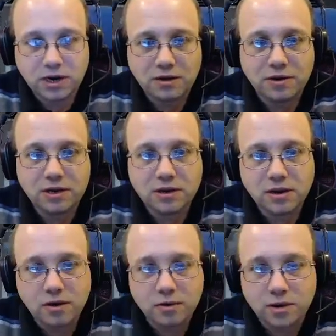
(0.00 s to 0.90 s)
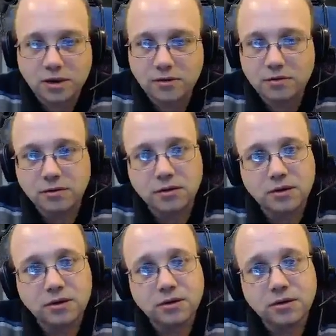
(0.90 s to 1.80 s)
ready to go now.
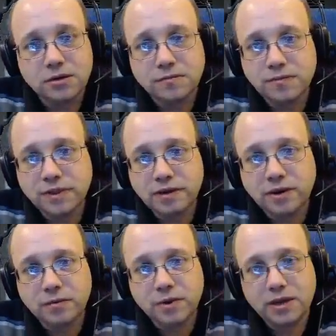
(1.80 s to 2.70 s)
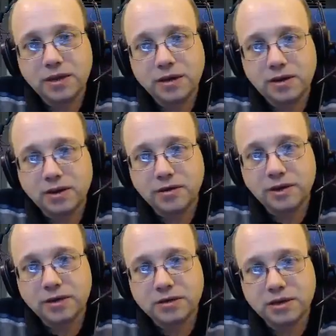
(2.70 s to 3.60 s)
Now we are
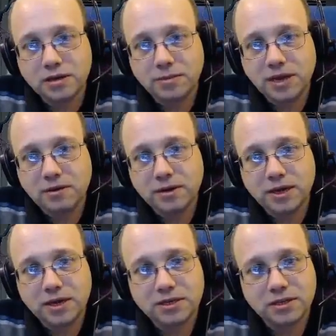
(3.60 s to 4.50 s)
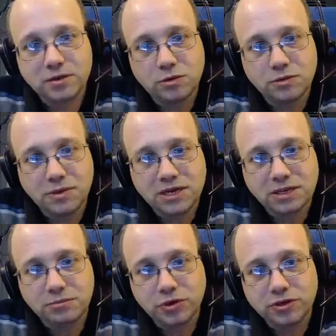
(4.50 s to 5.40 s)
going to come out here. So the automatic
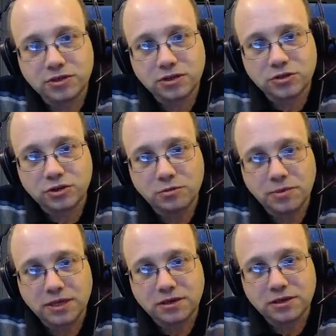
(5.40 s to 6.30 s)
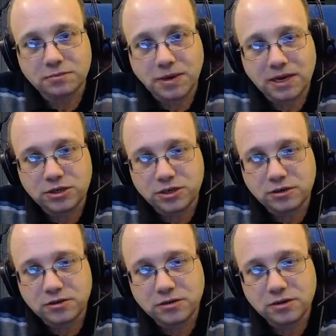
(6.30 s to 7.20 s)
points are controlled by the dispatcher,
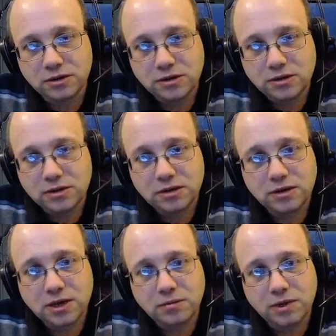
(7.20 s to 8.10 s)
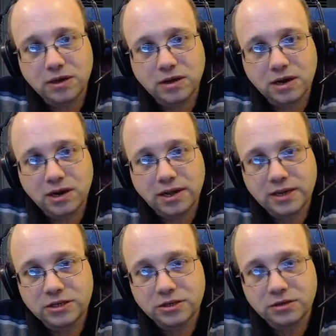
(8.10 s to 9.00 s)
and we are clear
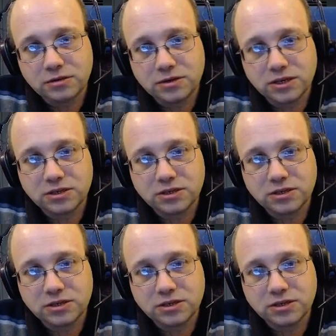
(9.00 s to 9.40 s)
to Dunster